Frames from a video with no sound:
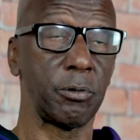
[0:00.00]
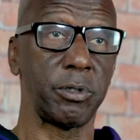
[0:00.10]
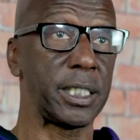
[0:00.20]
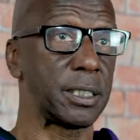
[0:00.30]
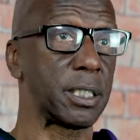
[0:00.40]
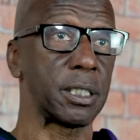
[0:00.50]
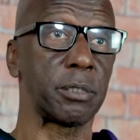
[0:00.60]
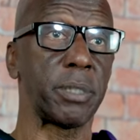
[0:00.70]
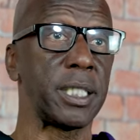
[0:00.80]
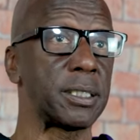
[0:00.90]
we can
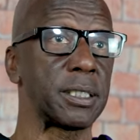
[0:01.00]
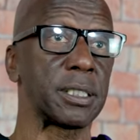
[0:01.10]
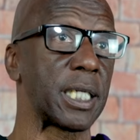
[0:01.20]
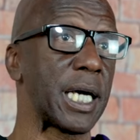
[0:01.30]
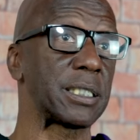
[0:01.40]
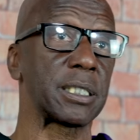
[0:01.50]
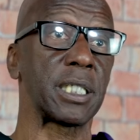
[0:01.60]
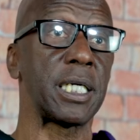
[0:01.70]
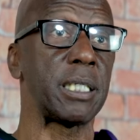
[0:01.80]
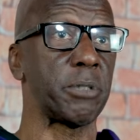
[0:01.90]
touch bases and I'll
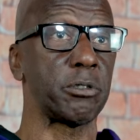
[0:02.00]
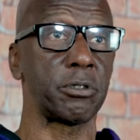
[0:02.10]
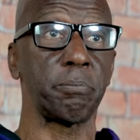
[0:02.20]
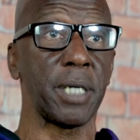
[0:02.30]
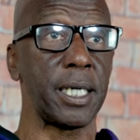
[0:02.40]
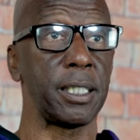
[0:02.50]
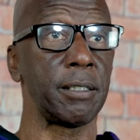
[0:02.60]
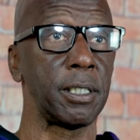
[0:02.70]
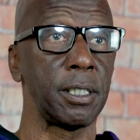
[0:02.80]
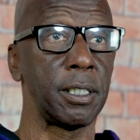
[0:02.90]
slay him on the mic.
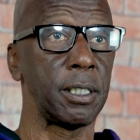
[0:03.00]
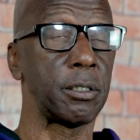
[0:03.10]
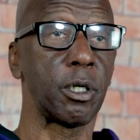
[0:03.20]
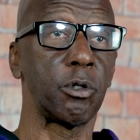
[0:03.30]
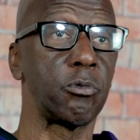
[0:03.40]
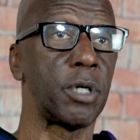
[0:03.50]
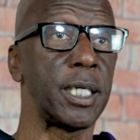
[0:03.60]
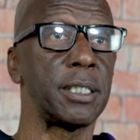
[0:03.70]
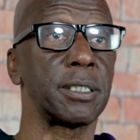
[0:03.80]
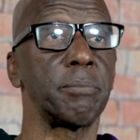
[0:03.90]
No
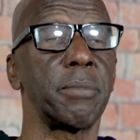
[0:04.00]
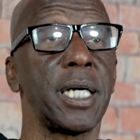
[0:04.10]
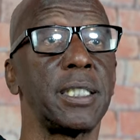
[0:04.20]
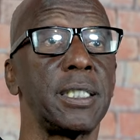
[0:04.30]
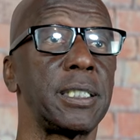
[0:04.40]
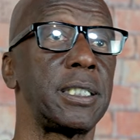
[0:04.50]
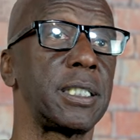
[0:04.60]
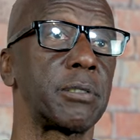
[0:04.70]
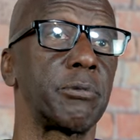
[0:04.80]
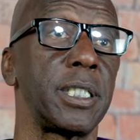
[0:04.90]
way somebody that
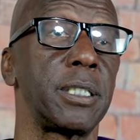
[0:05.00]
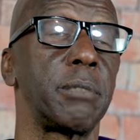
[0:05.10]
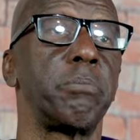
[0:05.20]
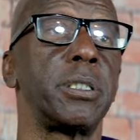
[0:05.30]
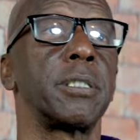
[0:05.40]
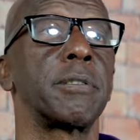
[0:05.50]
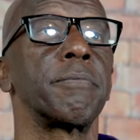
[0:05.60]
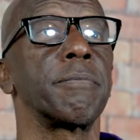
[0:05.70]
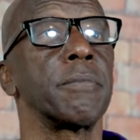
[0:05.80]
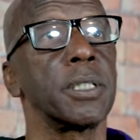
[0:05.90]
just read a book
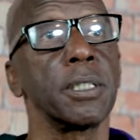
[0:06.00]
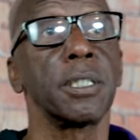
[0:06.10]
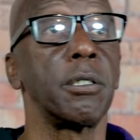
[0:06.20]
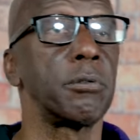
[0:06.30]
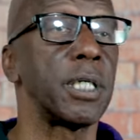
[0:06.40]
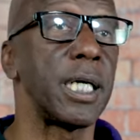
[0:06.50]
don't